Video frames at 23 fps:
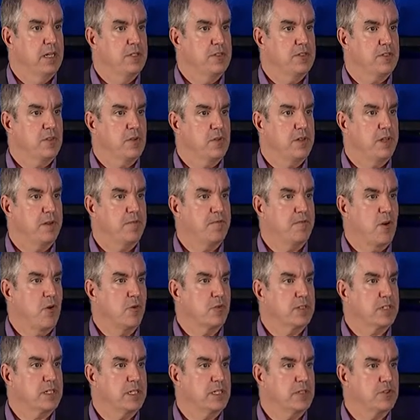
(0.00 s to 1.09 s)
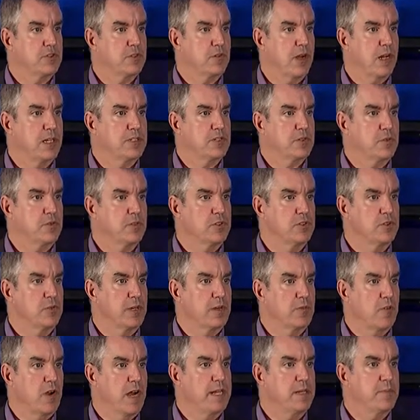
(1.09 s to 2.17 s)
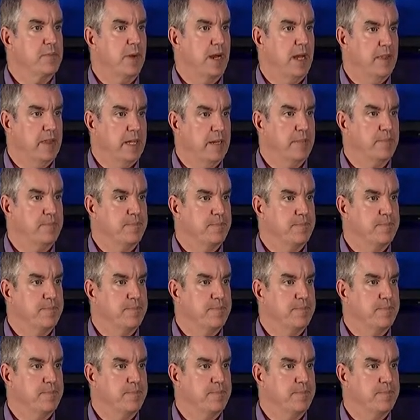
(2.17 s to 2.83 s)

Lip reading: so that folks can trust we're doing right by them.